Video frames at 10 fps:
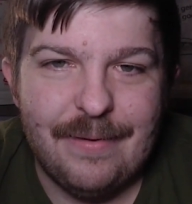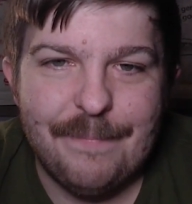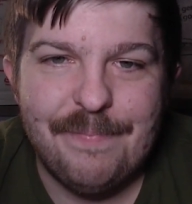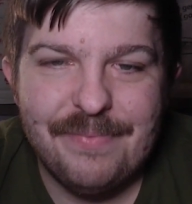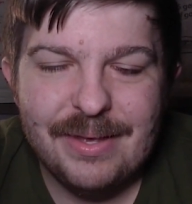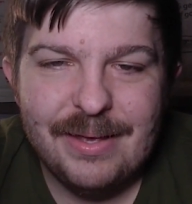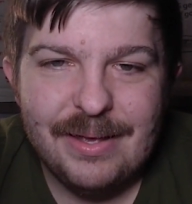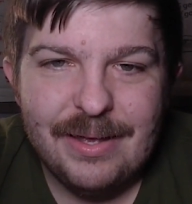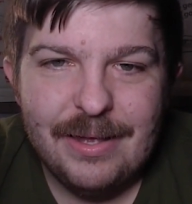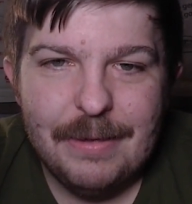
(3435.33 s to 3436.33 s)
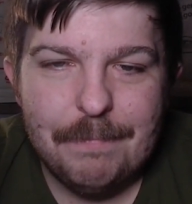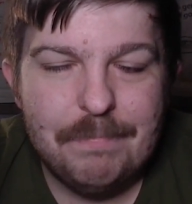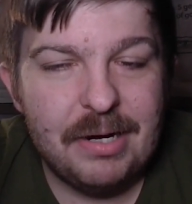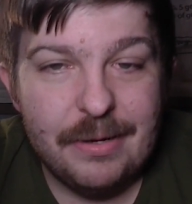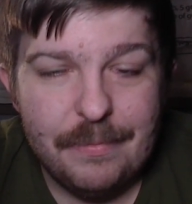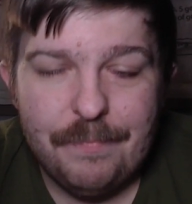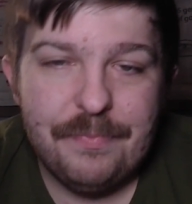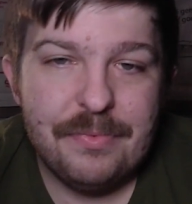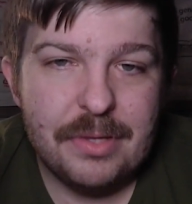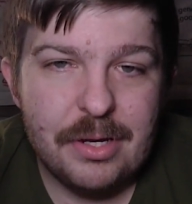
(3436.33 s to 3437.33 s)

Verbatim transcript: Um, but,